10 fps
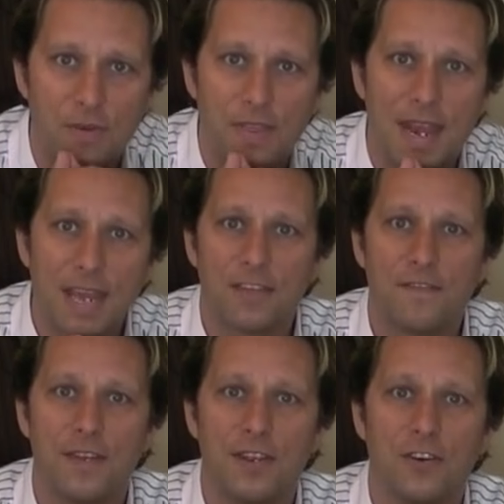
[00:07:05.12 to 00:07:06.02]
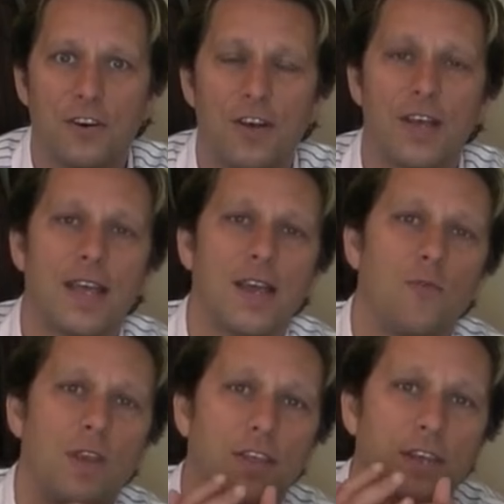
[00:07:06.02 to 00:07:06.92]
the next video,
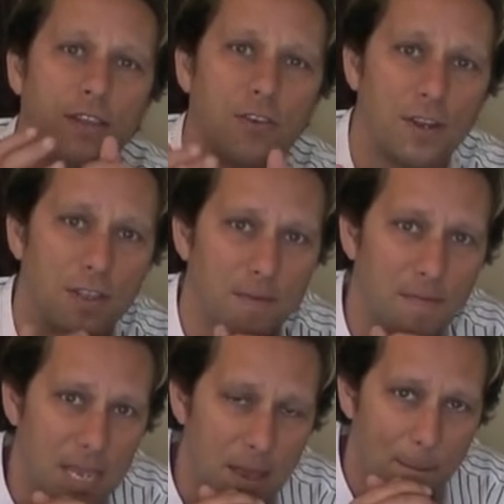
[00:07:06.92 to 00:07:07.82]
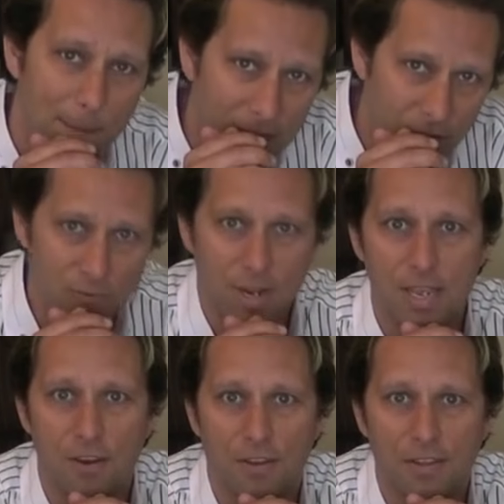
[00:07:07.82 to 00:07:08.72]
which is going to be
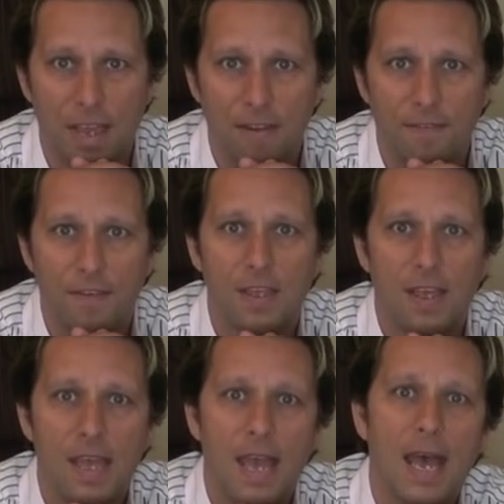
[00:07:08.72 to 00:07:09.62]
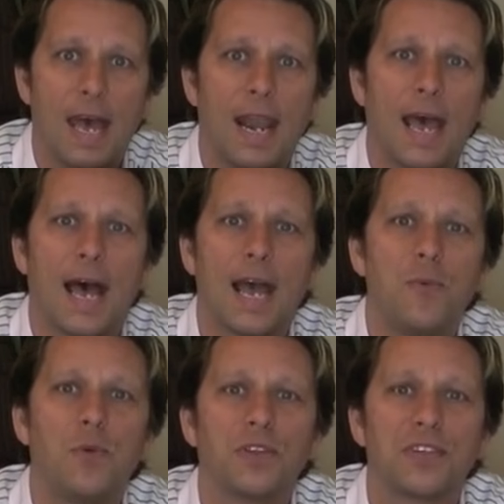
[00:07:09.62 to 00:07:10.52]
measuring yourself, and I
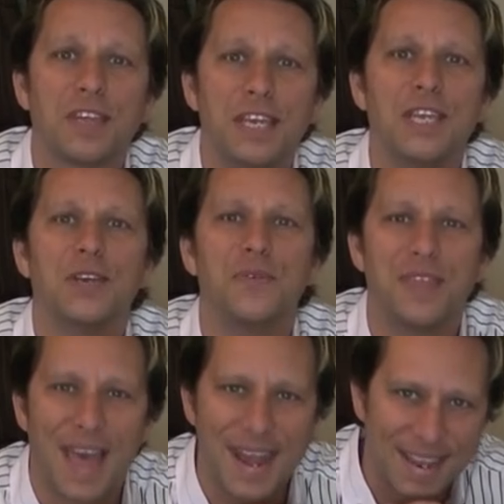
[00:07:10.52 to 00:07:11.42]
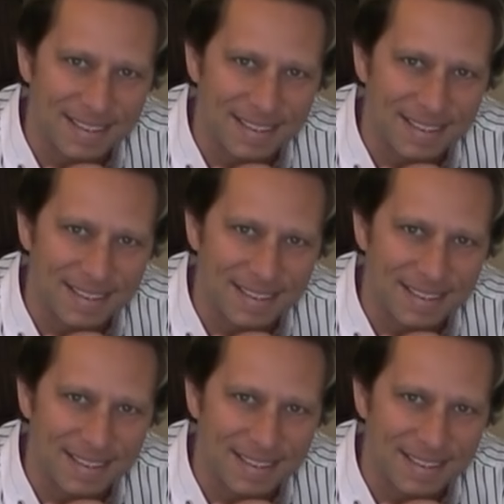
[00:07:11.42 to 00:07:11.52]
will see you there.